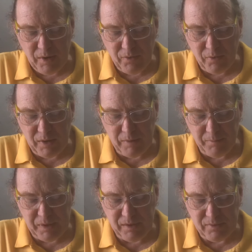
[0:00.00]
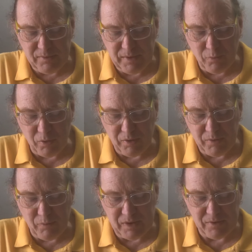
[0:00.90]
through an ambiguously
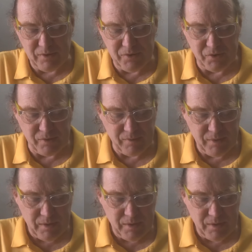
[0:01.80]
worded resolution,